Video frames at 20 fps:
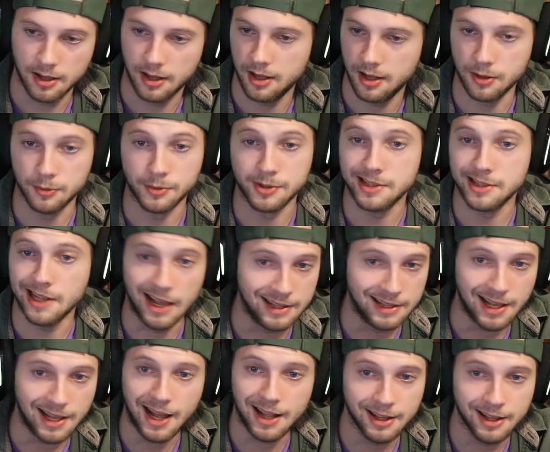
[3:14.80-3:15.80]
it was
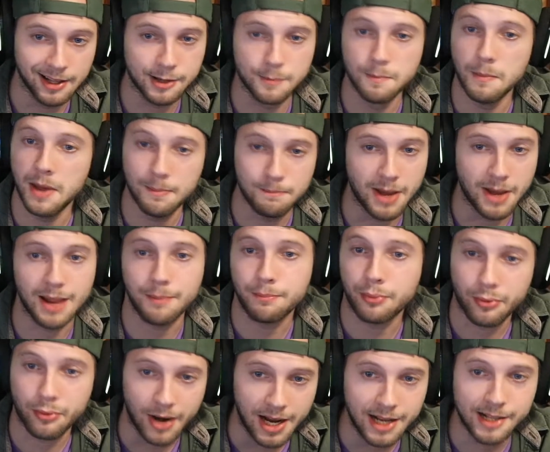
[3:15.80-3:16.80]
$9, met my
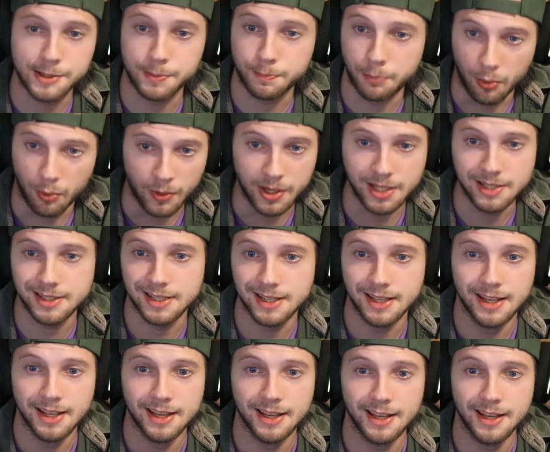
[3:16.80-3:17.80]
price point,
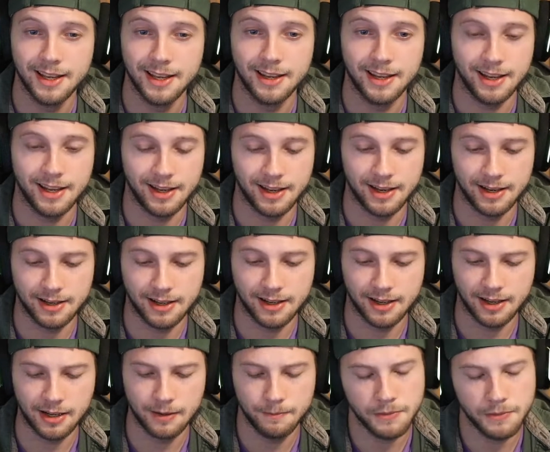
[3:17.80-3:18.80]
and
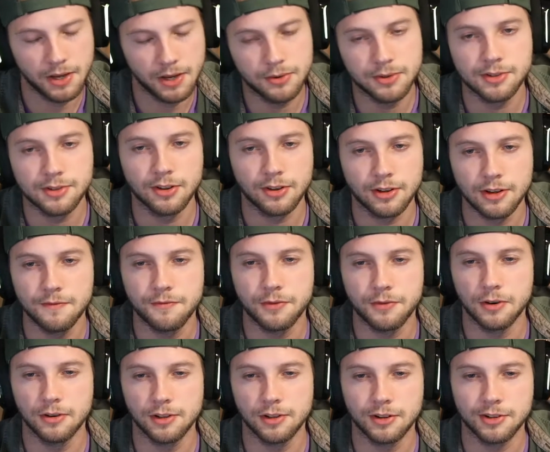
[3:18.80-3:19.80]
I was looking for
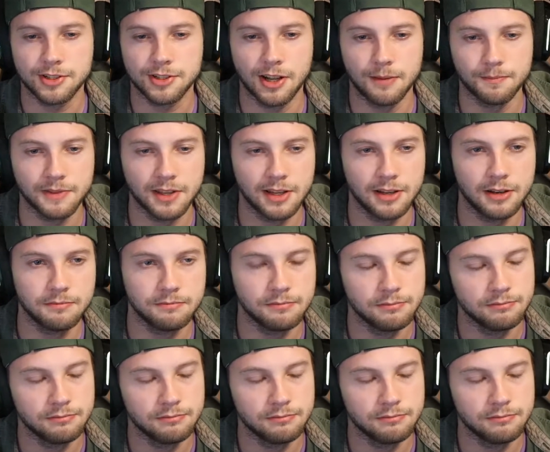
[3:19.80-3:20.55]
a little something